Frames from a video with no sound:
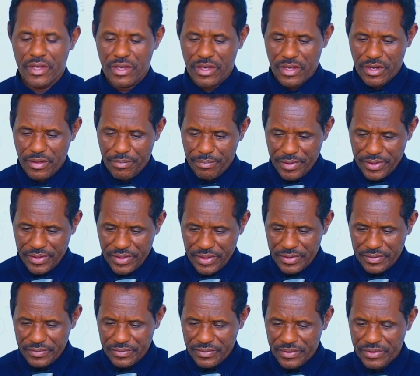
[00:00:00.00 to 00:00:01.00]

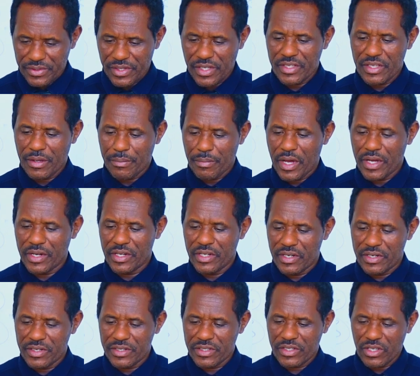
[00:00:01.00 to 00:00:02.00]
repeated, then the body
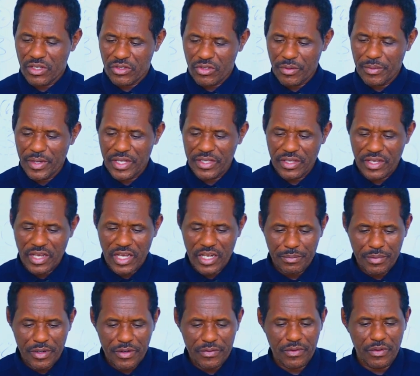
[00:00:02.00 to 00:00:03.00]
learns
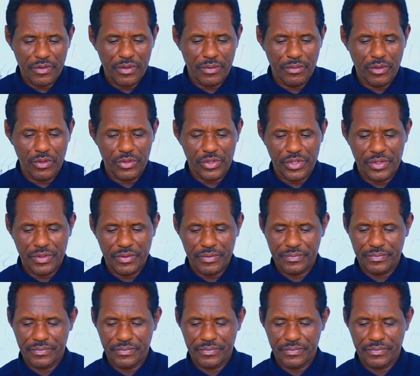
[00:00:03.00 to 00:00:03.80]
automatically perform the motion.